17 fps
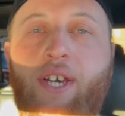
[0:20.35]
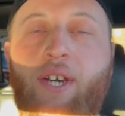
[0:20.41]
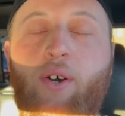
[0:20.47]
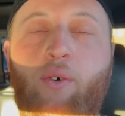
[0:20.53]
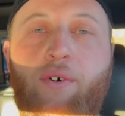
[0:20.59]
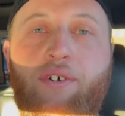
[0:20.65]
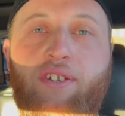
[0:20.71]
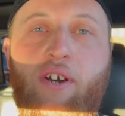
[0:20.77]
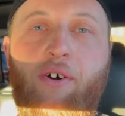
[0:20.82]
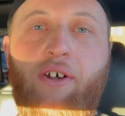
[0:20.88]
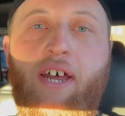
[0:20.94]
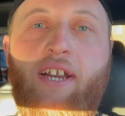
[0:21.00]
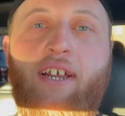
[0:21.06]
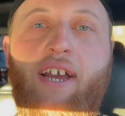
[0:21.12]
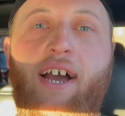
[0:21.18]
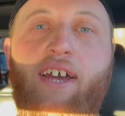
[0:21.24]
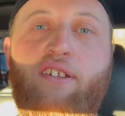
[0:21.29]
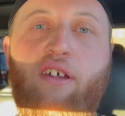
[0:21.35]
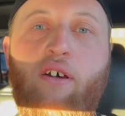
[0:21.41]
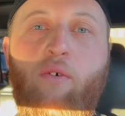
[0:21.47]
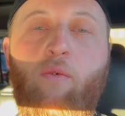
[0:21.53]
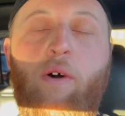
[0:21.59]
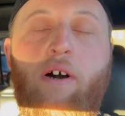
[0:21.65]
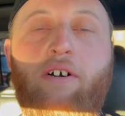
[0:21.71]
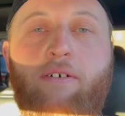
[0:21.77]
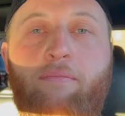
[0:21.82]
What's going on, guys?
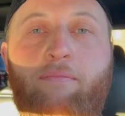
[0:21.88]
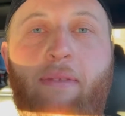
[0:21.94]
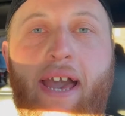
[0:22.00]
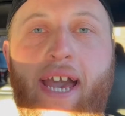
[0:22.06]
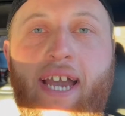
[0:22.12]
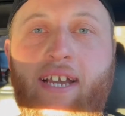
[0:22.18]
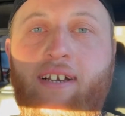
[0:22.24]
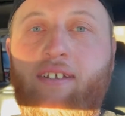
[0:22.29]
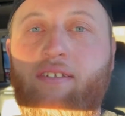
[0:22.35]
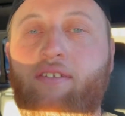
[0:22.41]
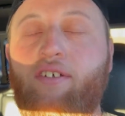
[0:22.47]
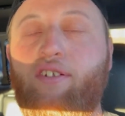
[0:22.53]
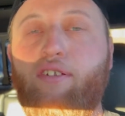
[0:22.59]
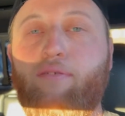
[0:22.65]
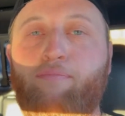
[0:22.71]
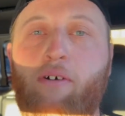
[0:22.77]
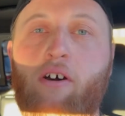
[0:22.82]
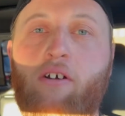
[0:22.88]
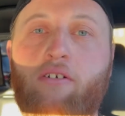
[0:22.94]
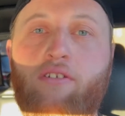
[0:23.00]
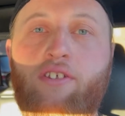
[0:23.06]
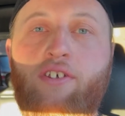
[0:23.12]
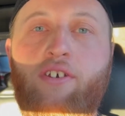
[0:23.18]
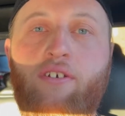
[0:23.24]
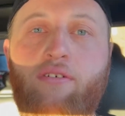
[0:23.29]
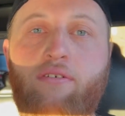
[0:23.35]
Welcome back. This is part
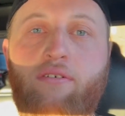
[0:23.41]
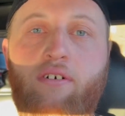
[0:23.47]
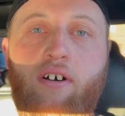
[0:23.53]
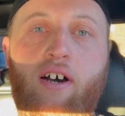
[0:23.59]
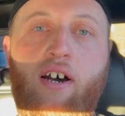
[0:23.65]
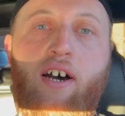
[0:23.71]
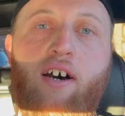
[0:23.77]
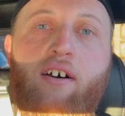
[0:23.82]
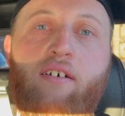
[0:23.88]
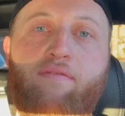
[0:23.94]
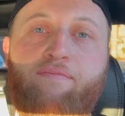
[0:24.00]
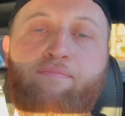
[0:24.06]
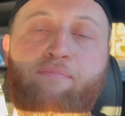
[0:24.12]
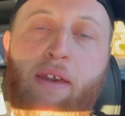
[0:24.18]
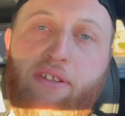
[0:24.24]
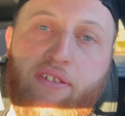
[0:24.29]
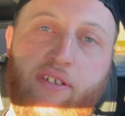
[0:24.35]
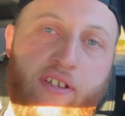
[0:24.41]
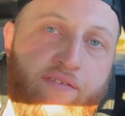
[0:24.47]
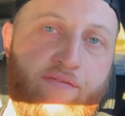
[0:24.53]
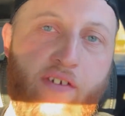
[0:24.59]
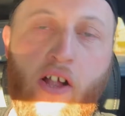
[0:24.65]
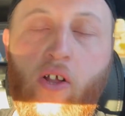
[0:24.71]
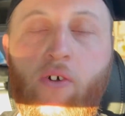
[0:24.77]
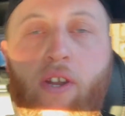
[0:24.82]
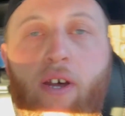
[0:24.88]
2 of basically
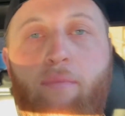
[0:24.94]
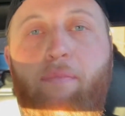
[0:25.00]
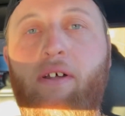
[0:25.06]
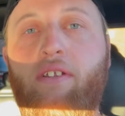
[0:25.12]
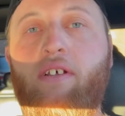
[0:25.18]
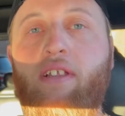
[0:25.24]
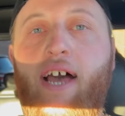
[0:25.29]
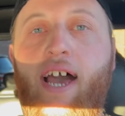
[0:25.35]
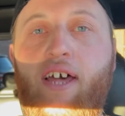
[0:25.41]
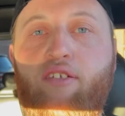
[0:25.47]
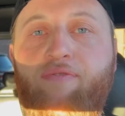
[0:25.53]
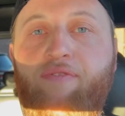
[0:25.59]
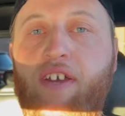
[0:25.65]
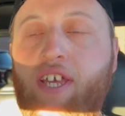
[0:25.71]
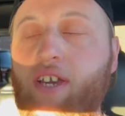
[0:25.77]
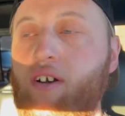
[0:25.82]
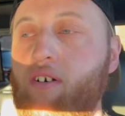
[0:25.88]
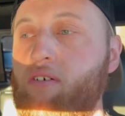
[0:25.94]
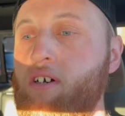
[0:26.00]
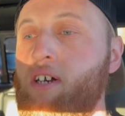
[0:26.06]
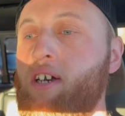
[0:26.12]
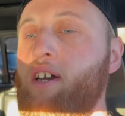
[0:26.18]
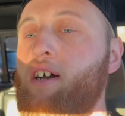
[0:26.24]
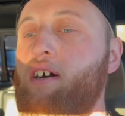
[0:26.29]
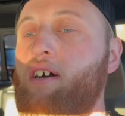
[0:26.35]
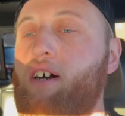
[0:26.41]
following up on the last video.
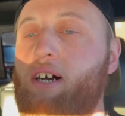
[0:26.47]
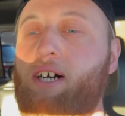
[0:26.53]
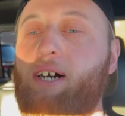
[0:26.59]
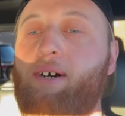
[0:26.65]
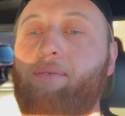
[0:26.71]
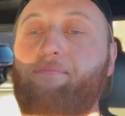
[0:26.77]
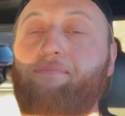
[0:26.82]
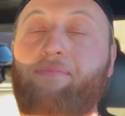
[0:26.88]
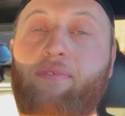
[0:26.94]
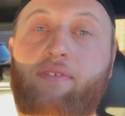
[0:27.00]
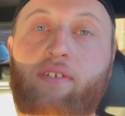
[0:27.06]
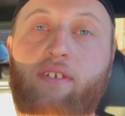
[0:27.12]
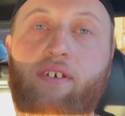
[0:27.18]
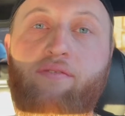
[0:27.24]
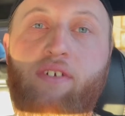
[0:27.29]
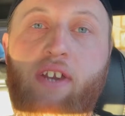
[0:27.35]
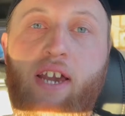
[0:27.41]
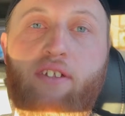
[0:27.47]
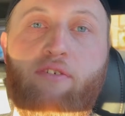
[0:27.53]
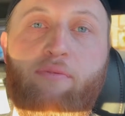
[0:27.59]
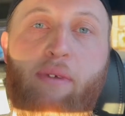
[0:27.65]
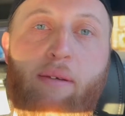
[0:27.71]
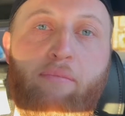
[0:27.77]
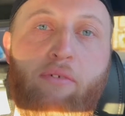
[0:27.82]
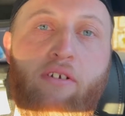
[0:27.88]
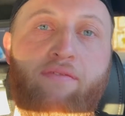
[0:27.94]
If you guys
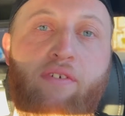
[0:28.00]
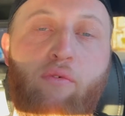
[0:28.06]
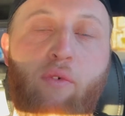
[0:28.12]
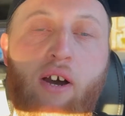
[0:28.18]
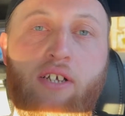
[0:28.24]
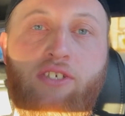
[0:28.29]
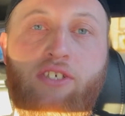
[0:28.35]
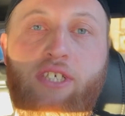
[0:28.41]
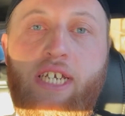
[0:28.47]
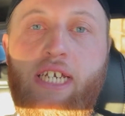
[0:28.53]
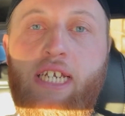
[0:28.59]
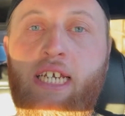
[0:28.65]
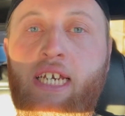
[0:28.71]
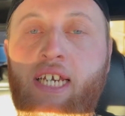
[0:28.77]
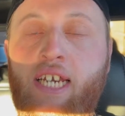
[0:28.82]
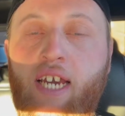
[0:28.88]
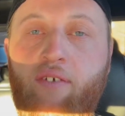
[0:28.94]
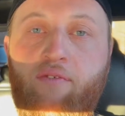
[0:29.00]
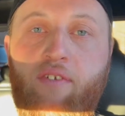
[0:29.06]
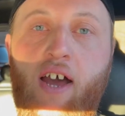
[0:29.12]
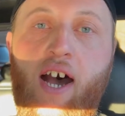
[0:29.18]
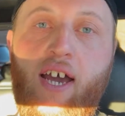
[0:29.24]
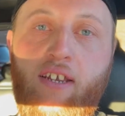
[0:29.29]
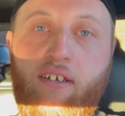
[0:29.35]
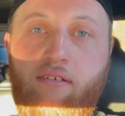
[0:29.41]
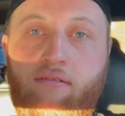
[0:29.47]
remember, if you watched it, if not,